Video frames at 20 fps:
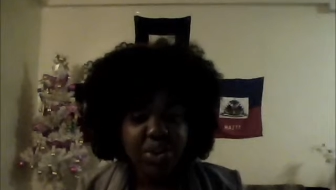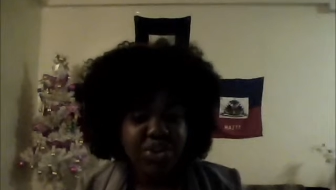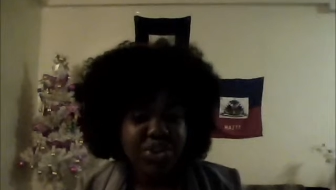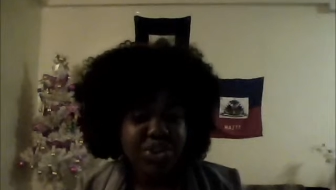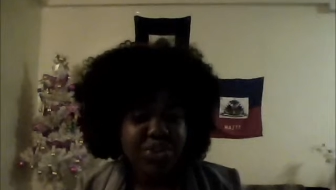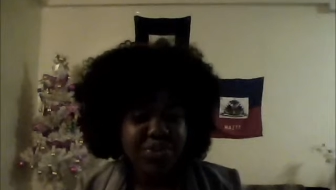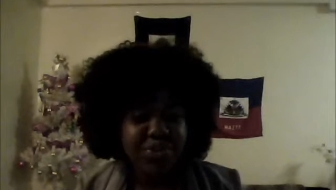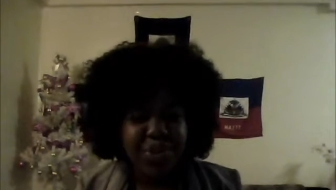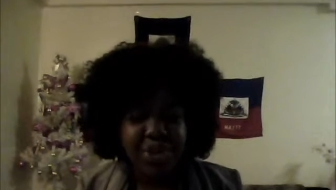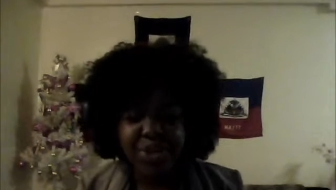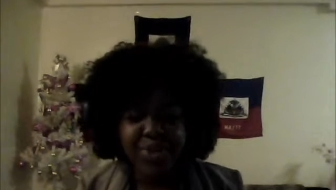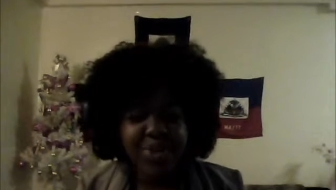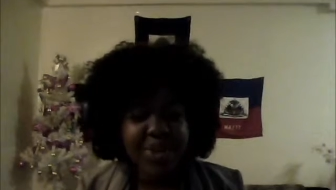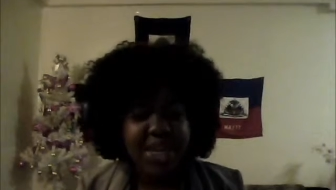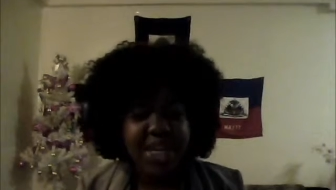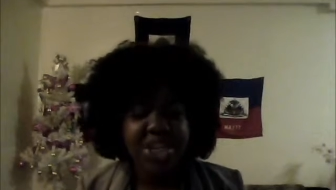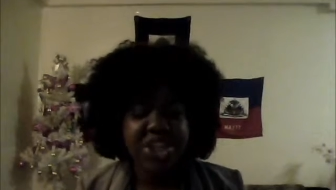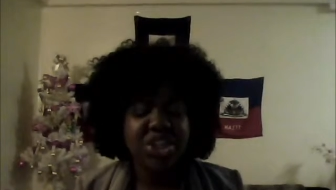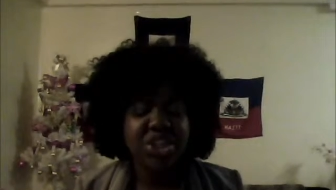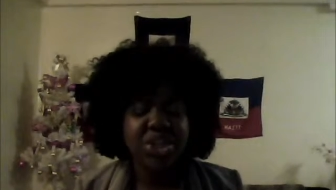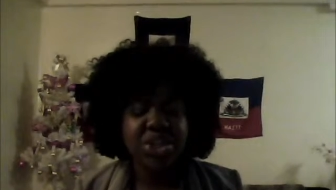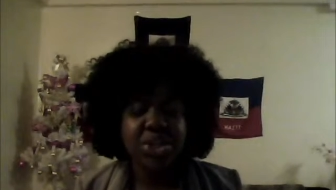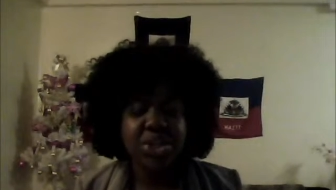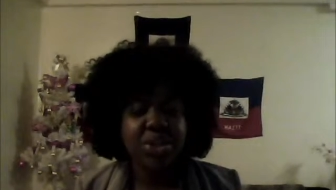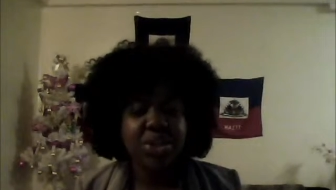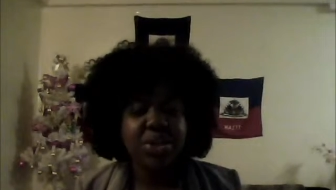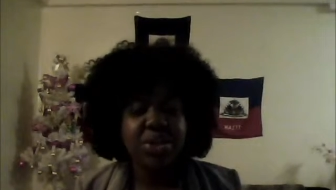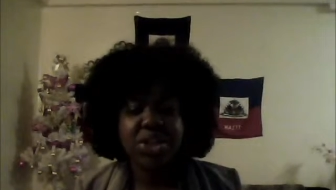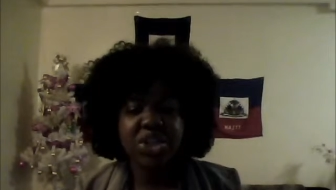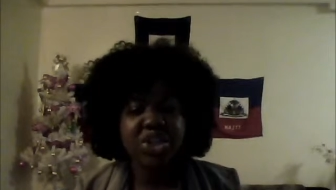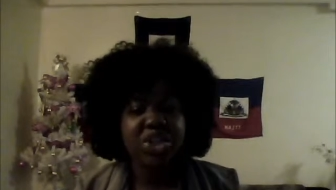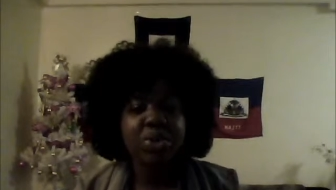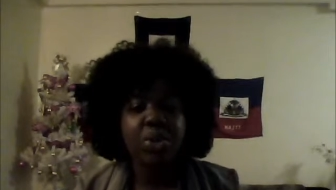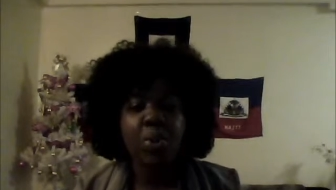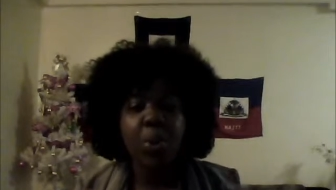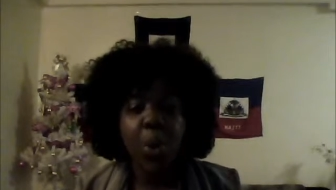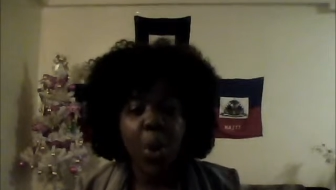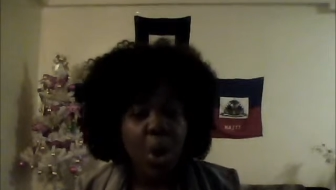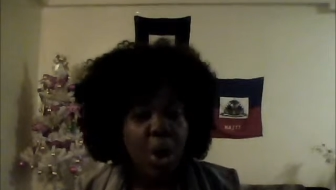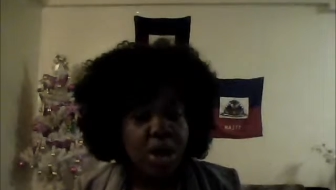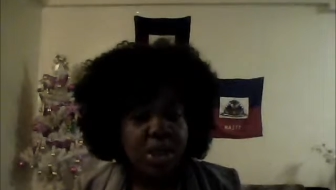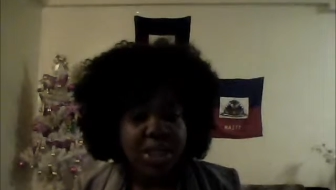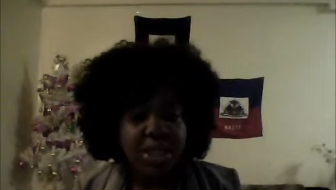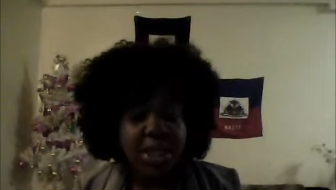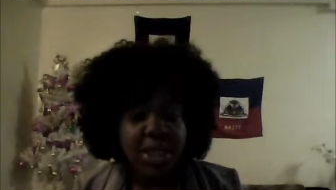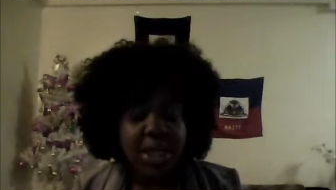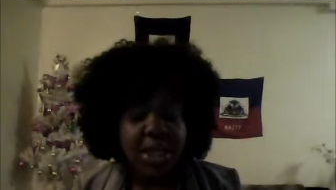just friends with Haitians. They just walked,